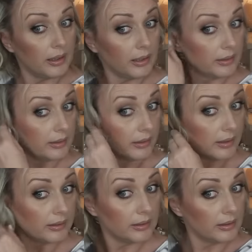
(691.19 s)
And
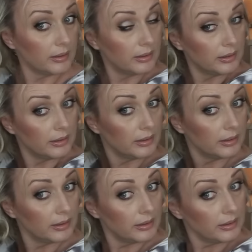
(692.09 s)
then
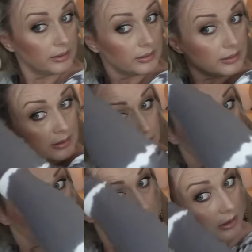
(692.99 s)
this
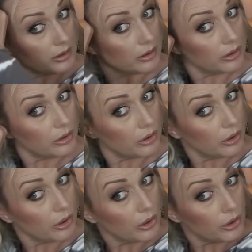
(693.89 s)
one
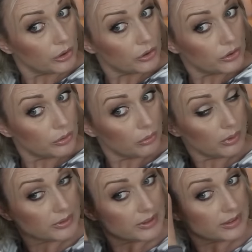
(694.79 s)

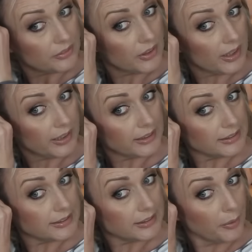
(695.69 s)
towards the
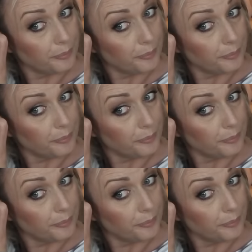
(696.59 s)
face.